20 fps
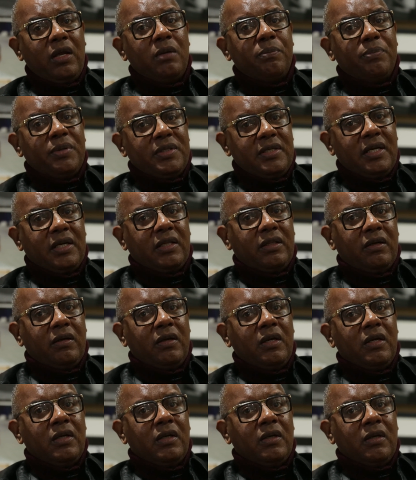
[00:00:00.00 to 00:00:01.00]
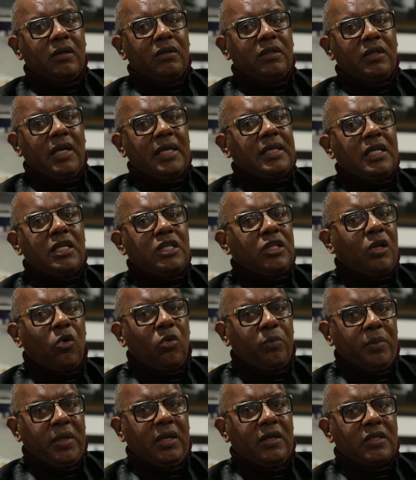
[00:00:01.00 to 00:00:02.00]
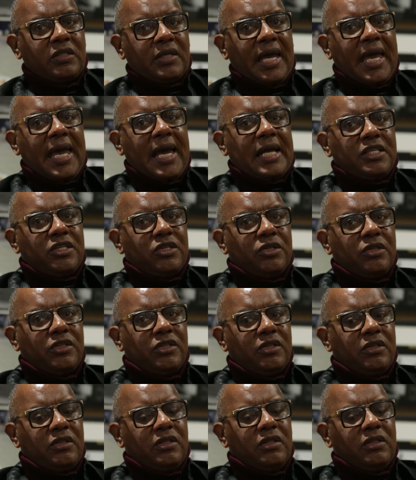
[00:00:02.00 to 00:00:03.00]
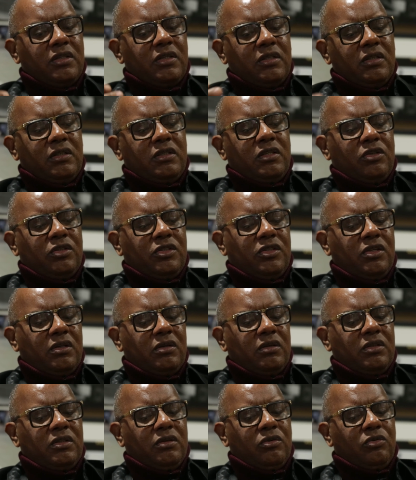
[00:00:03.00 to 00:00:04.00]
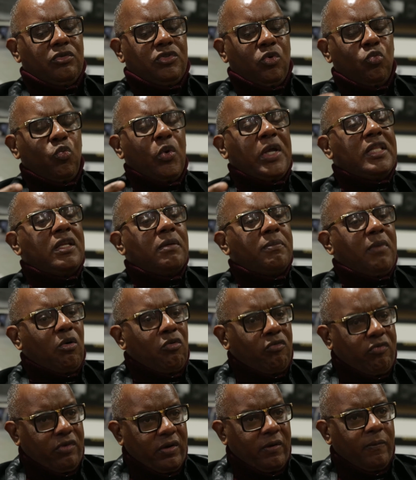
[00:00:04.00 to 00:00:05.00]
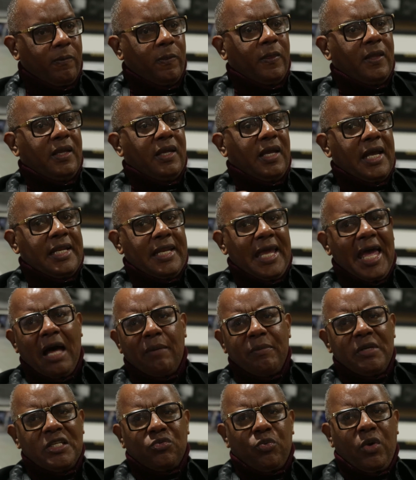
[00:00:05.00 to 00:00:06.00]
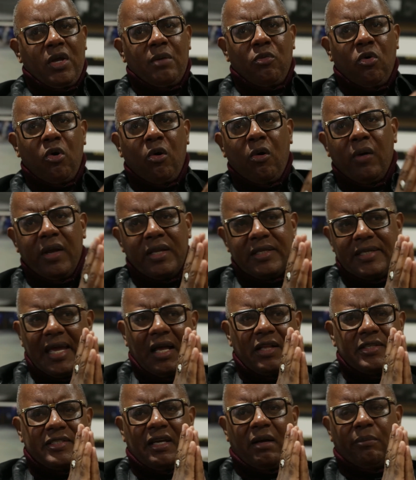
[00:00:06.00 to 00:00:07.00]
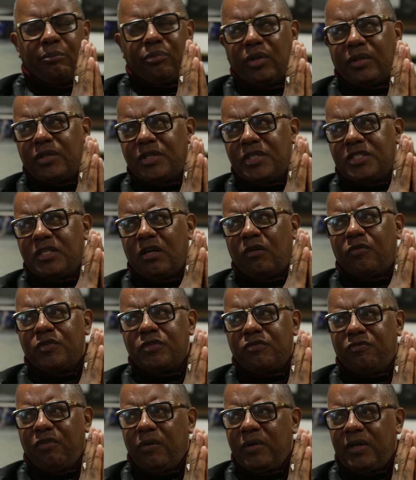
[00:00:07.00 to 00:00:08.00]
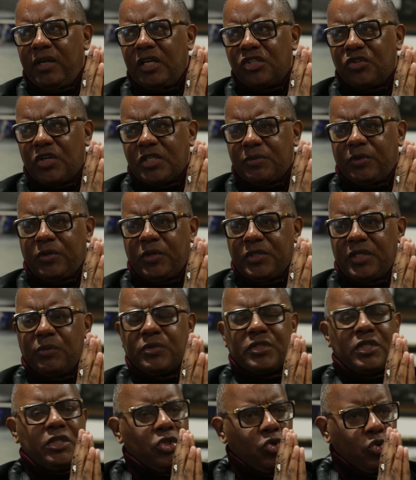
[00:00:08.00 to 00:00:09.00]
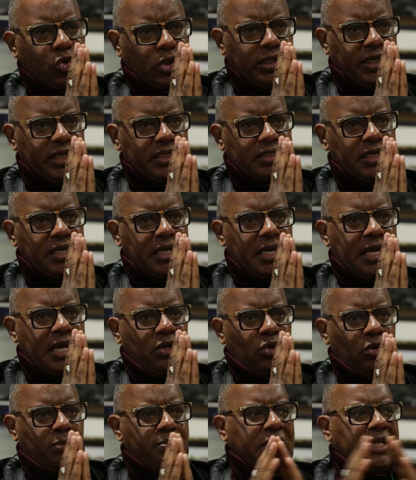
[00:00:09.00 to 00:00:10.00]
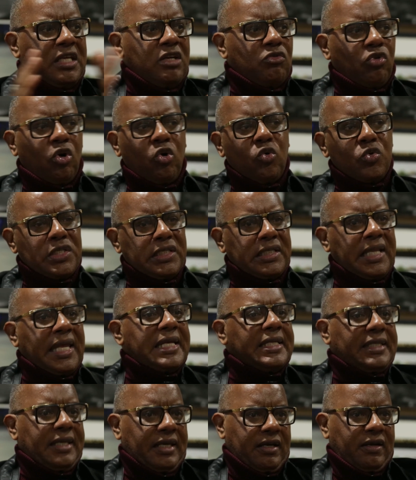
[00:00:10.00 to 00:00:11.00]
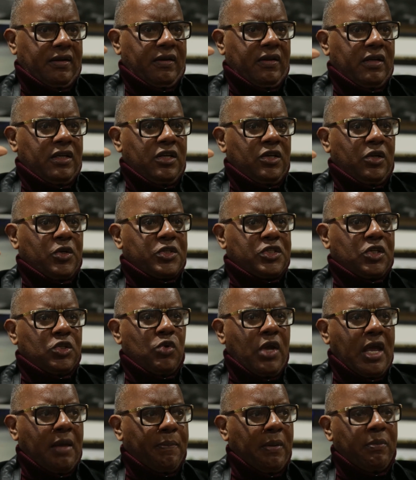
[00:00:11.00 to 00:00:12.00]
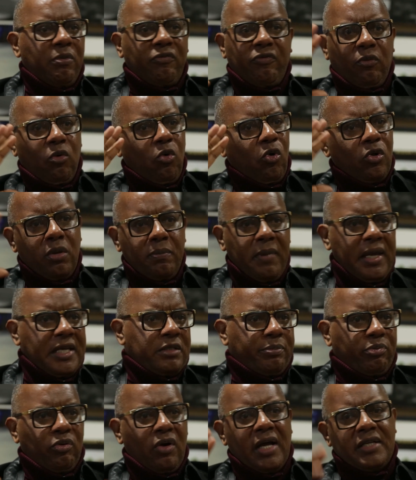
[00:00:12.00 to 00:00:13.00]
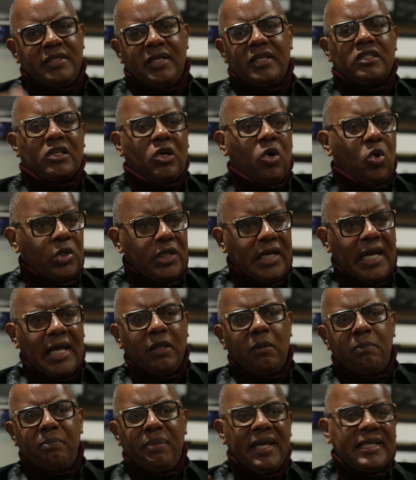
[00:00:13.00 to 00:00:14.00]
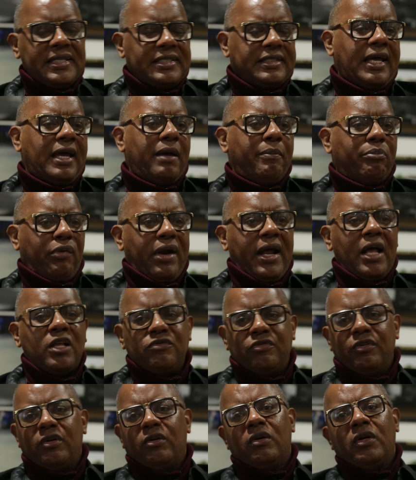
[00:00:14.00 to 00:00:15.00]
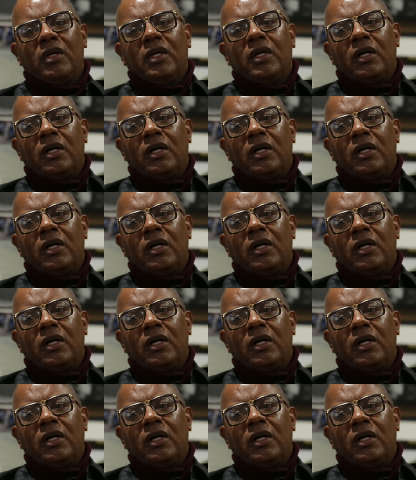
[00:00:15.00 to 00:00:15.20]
in particular, they didn't know me. So I had to win them over. And the Albee Square Mall in downtown Brooklyn itself was very interesting because it was a nucleus and many roads led there. So you had people from all the major projects, Coney Island, Bed-Stuy, Brownsville,